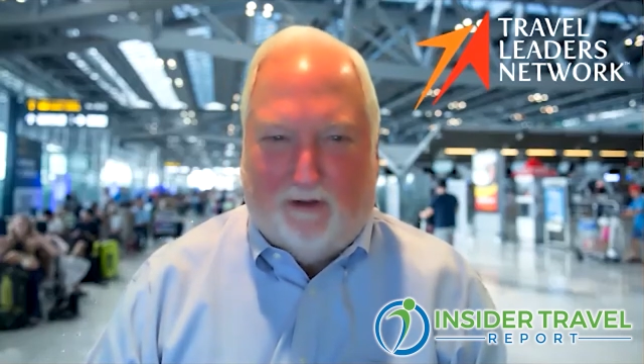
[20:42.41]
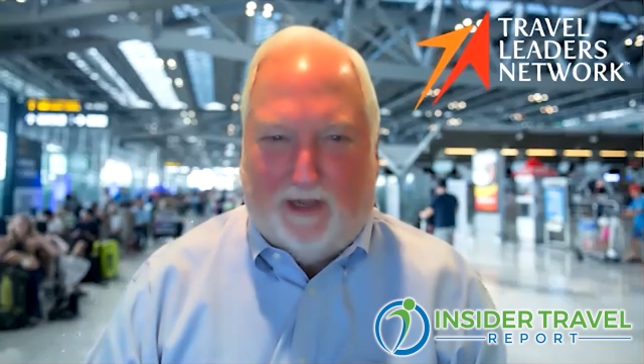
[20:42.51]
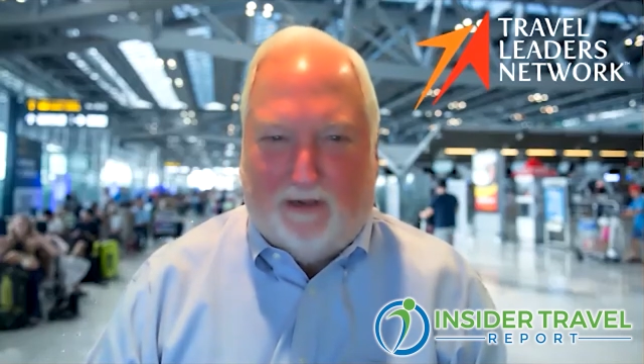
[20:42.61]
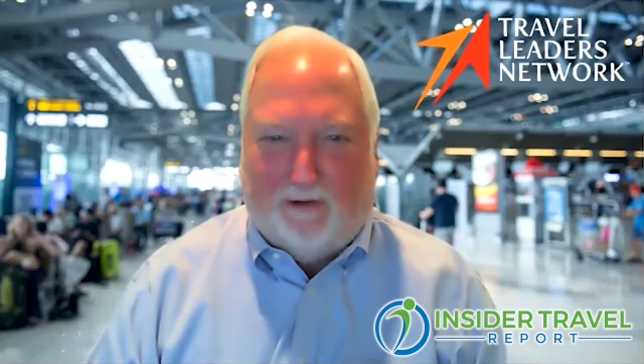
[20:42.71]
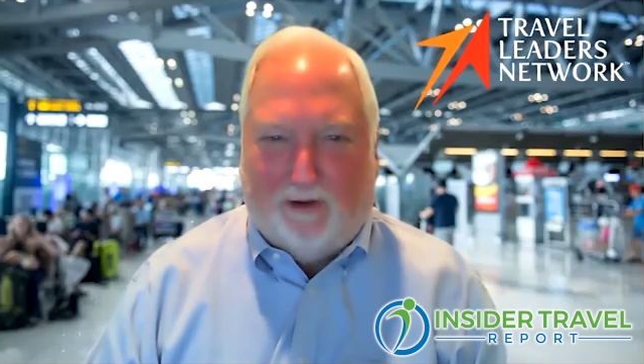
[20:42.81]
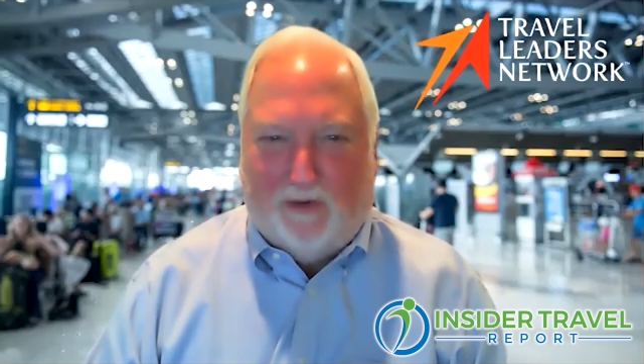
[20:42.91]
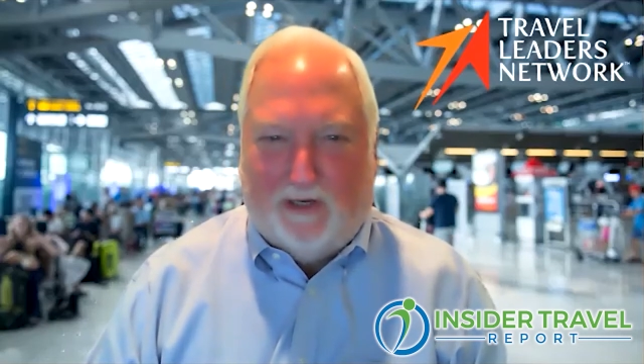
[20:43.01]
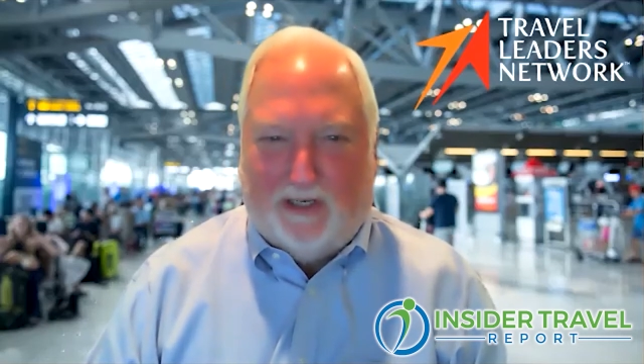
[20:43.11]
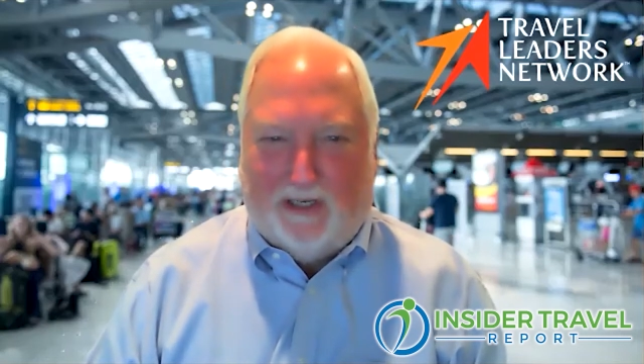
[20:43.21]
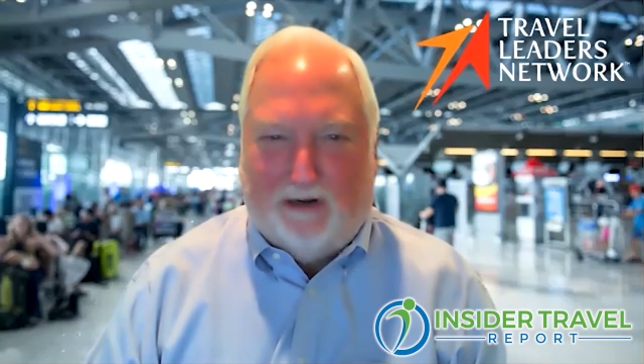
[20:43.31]
and they flew
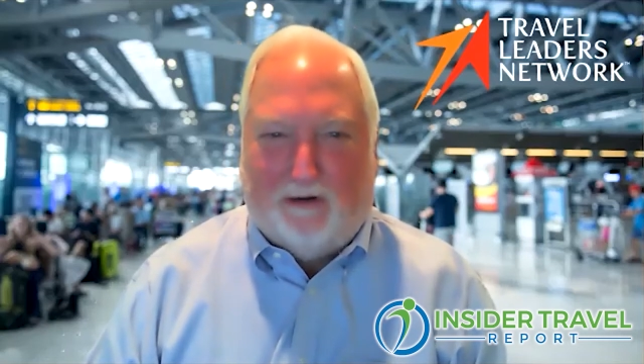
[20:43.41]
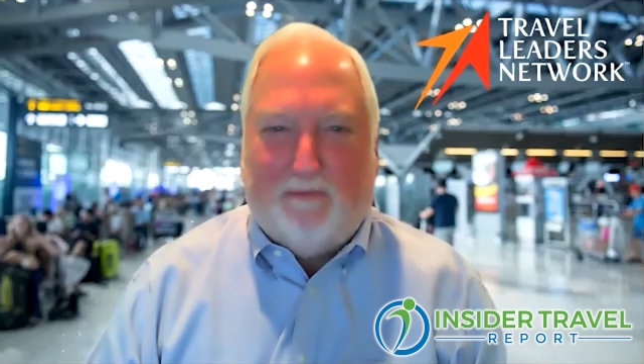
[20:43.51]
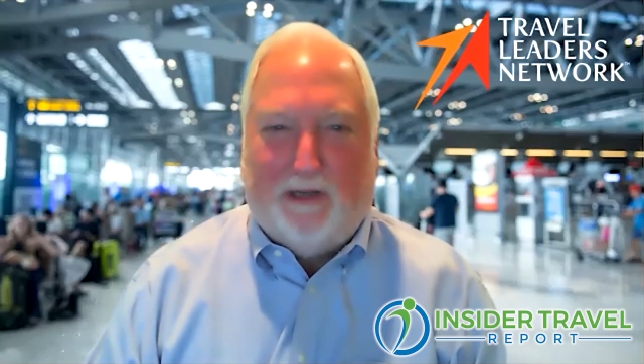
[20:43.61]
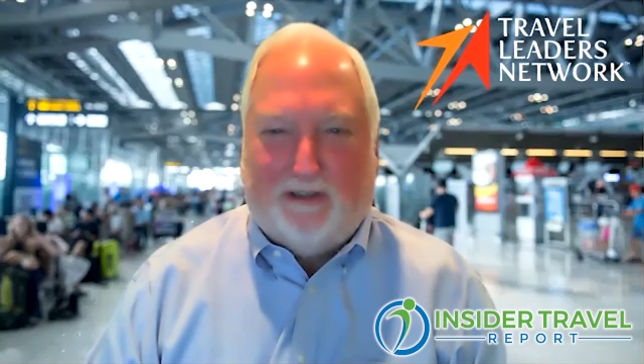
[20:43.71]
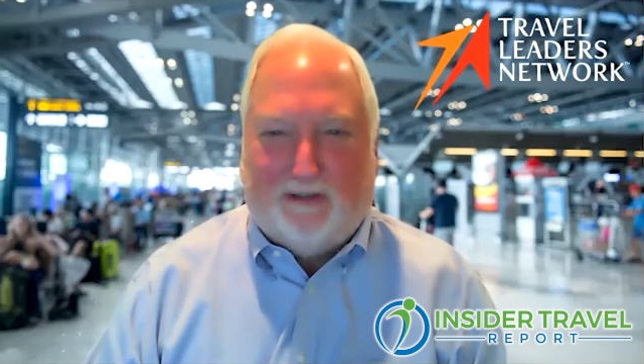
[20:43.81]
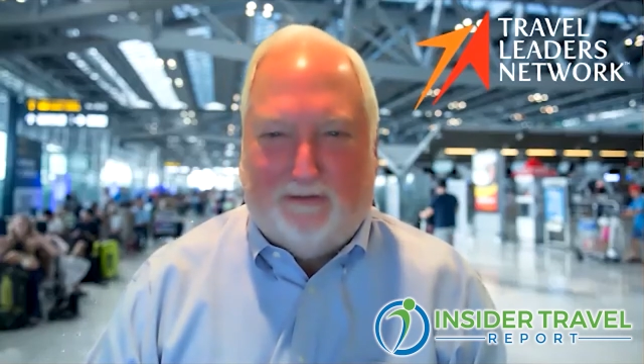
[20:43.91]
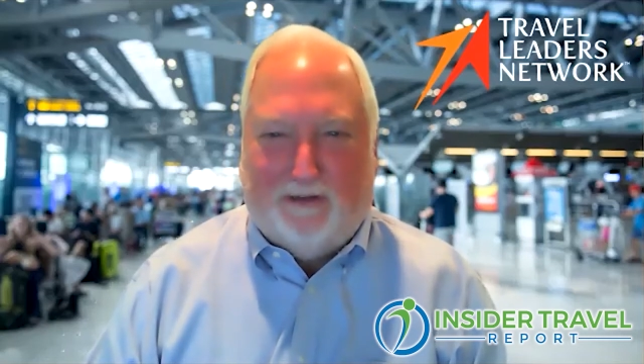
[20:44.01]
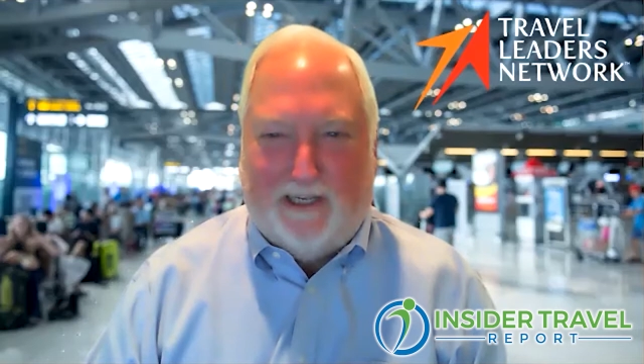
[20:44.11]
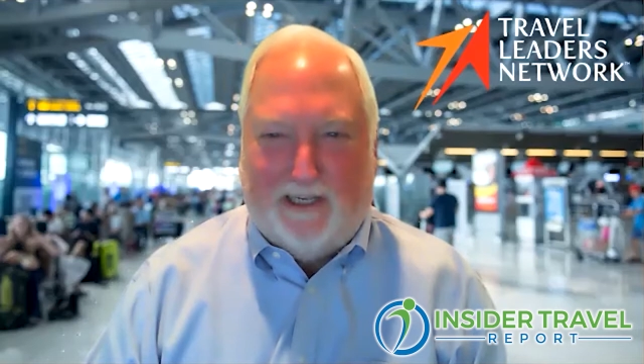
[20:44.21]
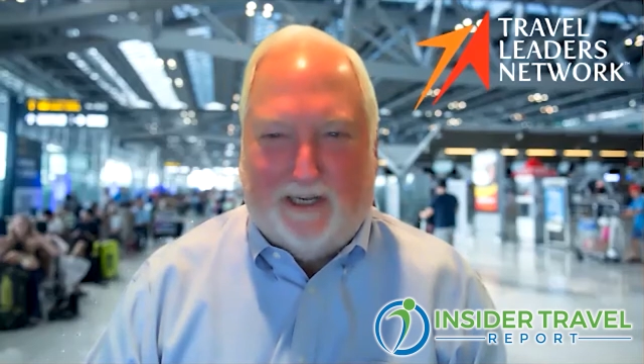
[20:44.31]
into Erie,
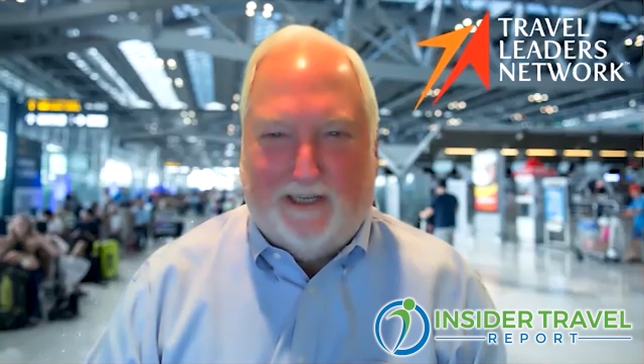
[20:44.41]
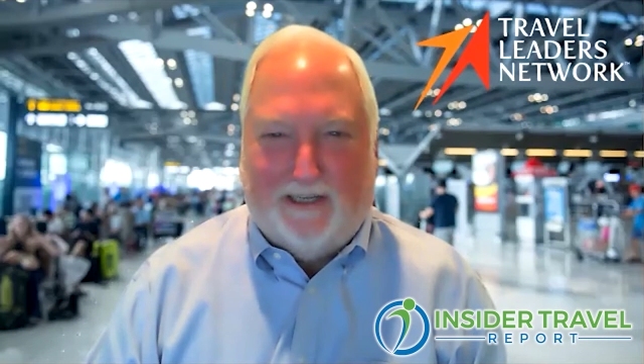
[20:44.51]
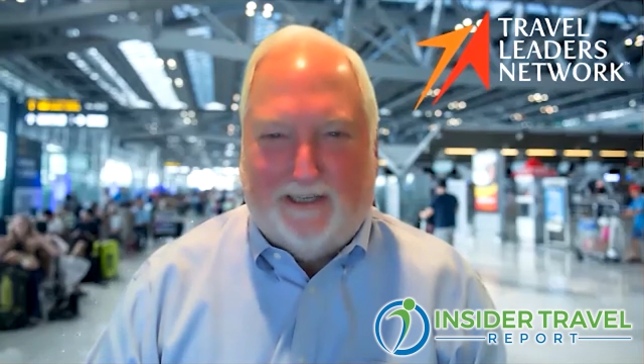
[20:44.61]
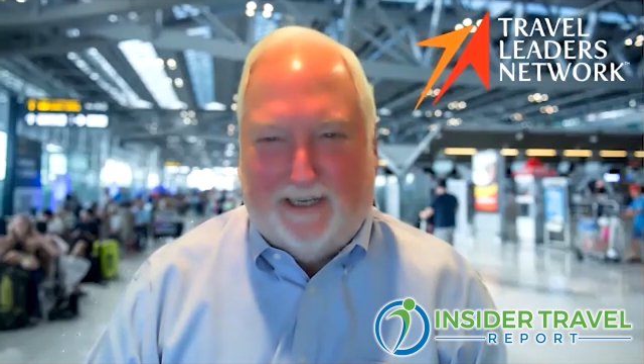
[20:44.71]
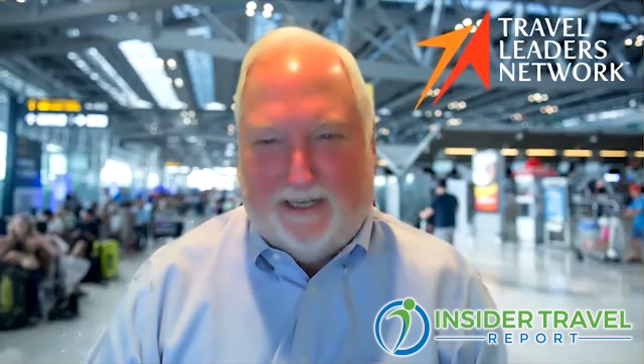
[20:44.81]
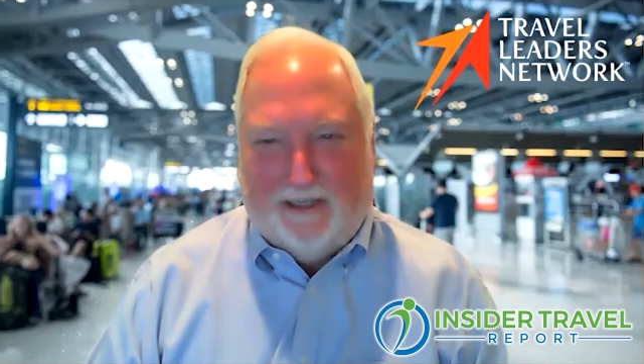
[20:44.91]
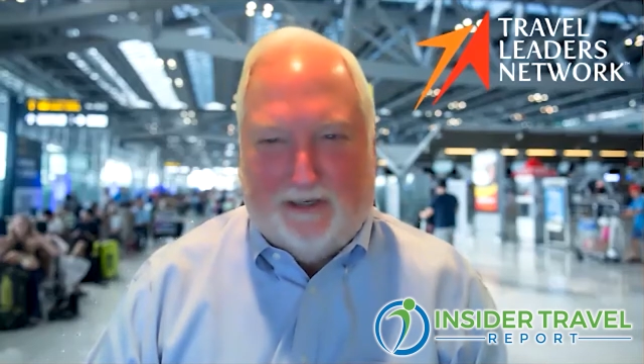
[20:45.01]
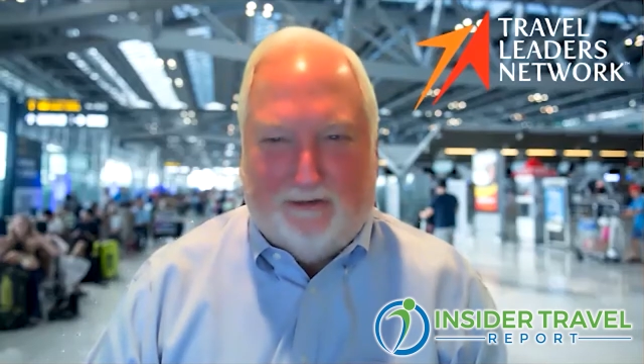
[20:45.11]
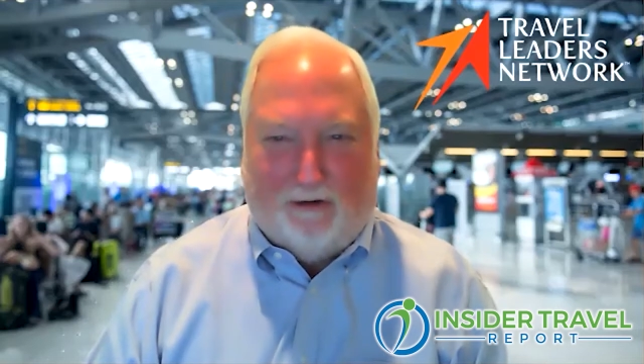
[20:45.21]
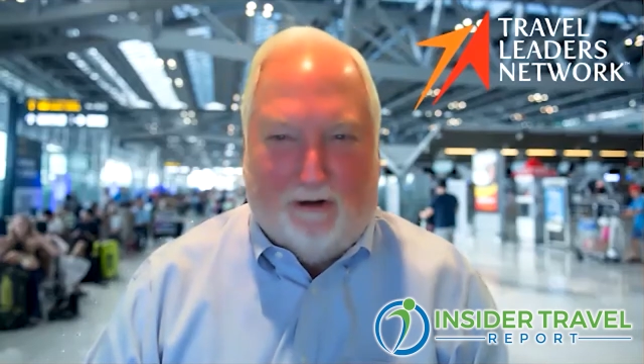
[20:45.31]
Pennsylvania, and
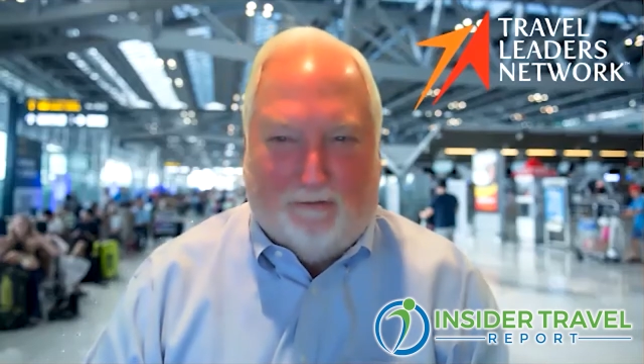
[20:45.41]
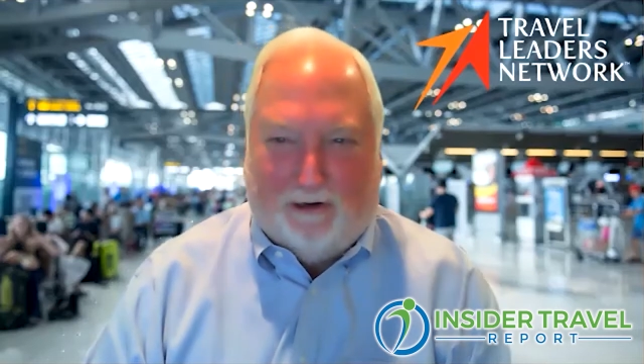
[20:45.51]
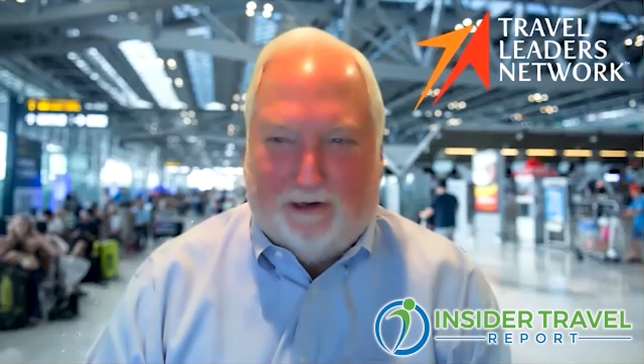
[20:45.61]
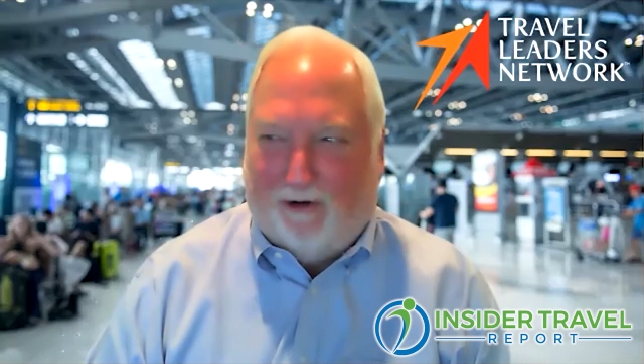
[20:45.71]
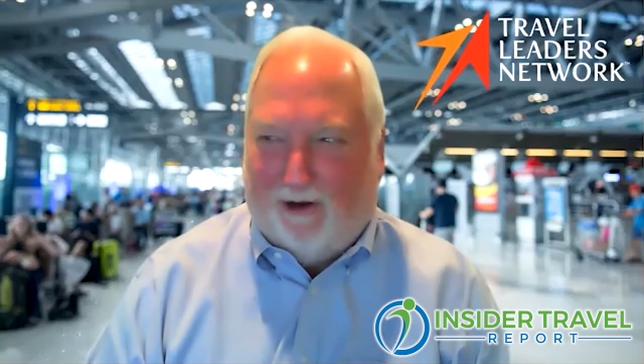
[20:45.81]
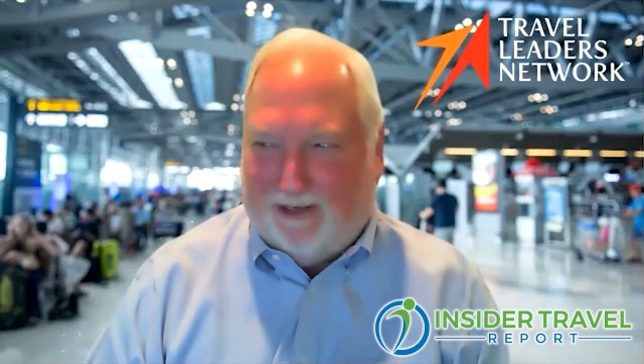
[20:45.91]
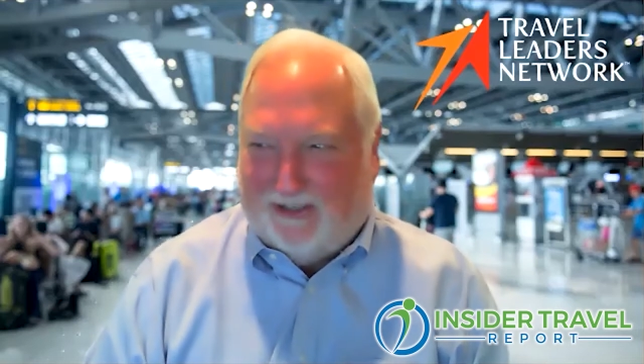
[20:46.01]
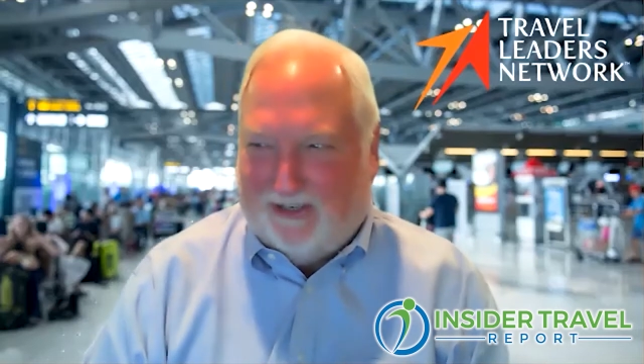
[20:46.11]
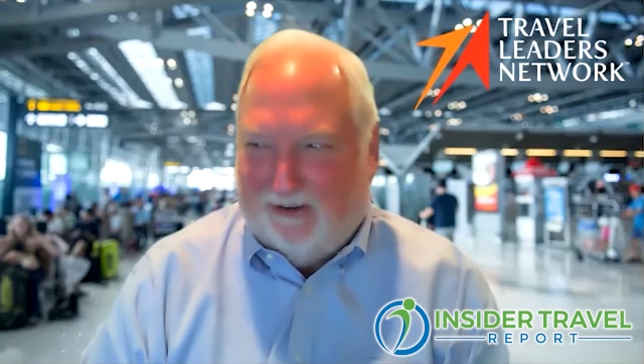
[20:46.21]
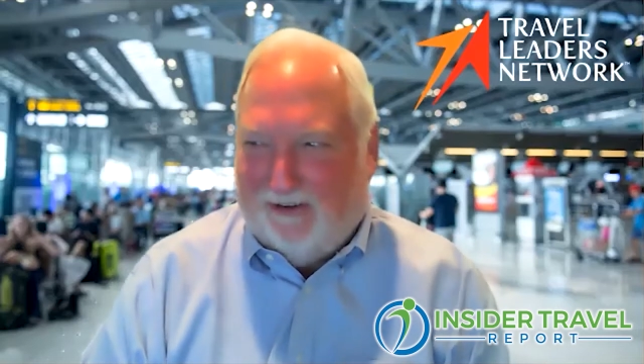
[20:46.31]
then drove
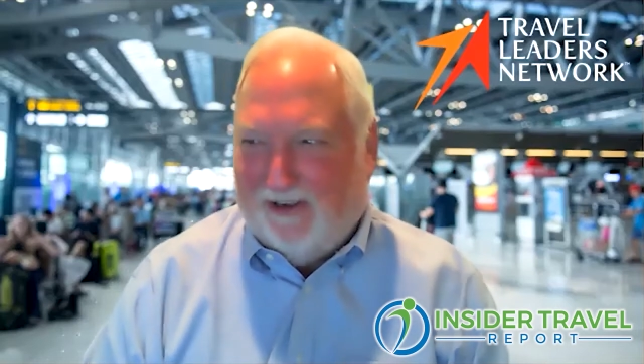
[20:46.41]
across. So, uh,